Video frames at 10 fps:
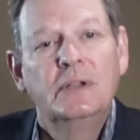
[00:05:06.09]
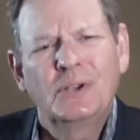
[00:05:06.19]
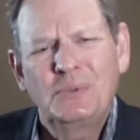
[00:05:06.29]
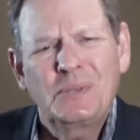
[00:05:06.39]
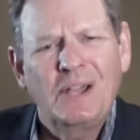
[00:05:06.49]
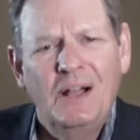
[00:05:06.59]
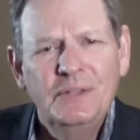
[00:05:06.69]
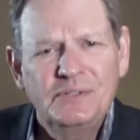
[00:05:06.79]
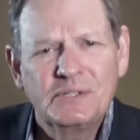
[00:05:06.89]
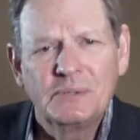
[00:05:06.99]
those with
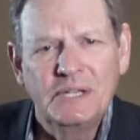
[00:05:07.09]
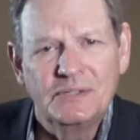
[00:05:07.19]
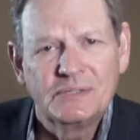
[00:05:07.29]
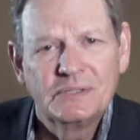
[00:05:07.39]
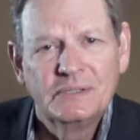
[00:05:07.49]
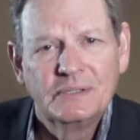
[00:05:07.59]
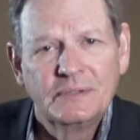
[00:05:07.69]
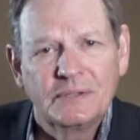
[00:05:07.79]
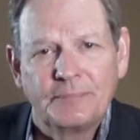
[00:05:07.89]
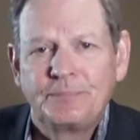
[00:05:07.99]
college degrees.
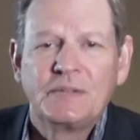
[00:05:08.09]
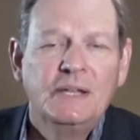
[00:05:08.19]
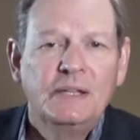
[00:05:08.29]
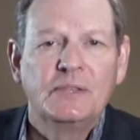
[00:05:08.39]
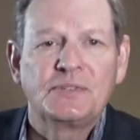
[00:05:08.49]
Yep. The